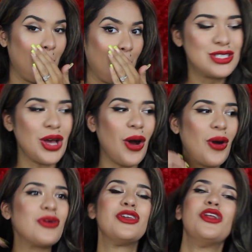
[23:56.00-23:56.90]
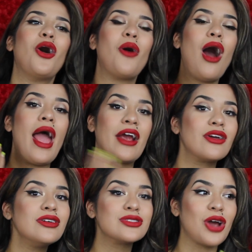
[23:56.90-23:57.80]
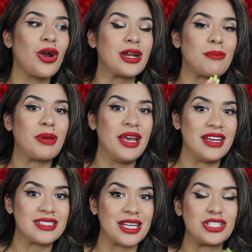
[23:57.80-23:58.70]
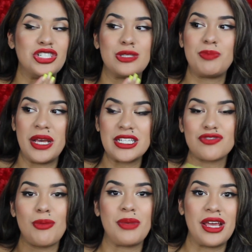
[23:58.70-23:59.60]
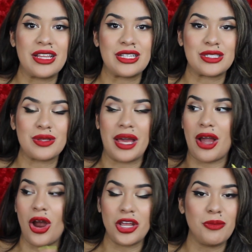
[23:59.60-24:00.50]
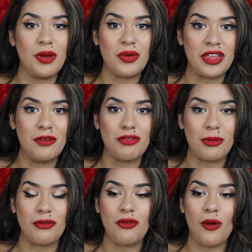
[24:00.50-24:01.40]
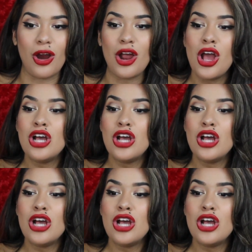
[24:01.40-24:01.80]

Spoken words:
So, you know, Ariel's already pissed. Like, she's pissed from being in this, like, argument with him from before.